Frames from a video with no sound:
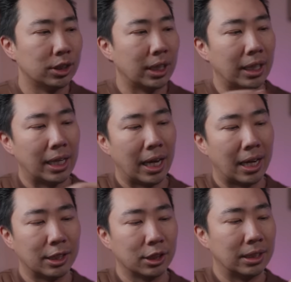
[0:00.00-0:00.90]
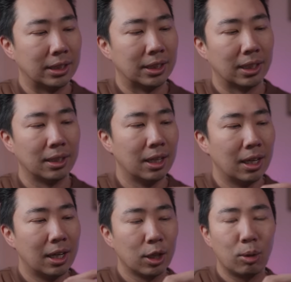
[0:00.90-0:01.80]
city and I just need to
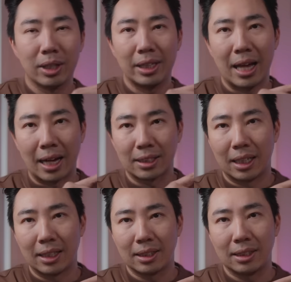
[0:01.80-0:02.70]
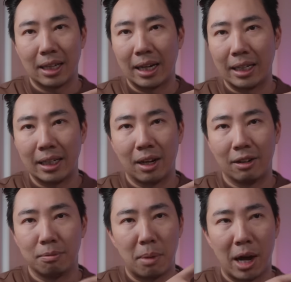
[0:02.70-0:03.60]
quickly access any
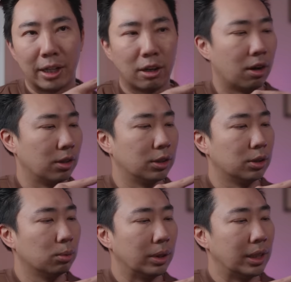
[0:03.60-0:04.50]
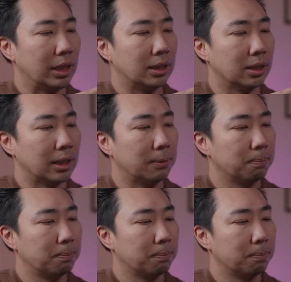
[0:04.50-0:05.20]
of my cards really easily.